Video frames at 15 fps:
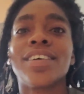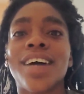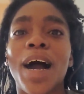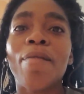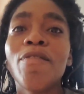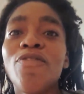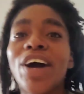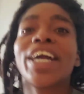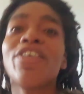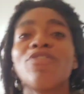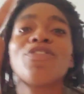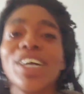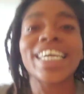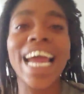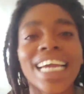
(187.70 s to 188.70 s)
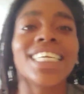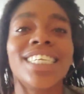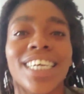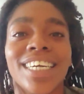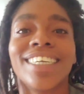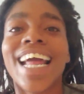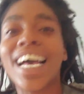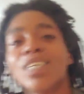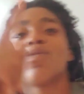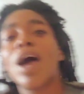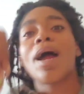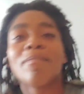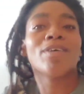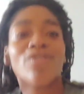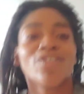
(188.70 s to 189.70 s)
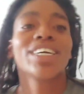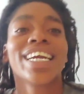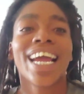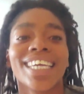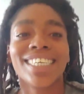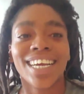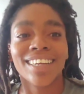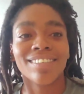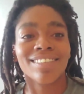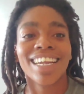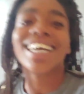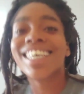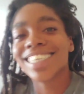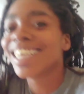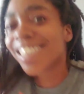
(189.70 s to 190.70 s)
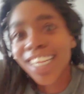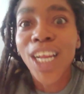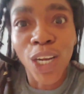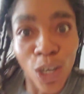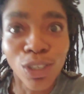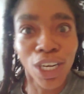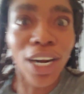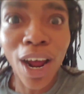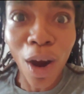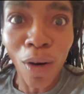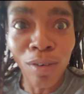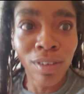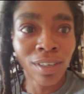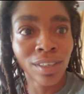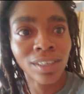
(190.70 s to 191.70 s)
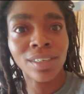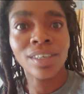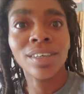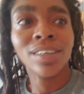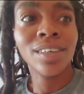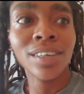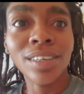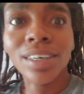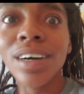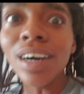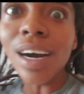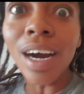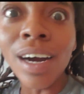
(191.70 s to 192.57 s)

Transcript: I'm a fucking free agent. That's why I'm a free agent. Niggas is delusional. Woo!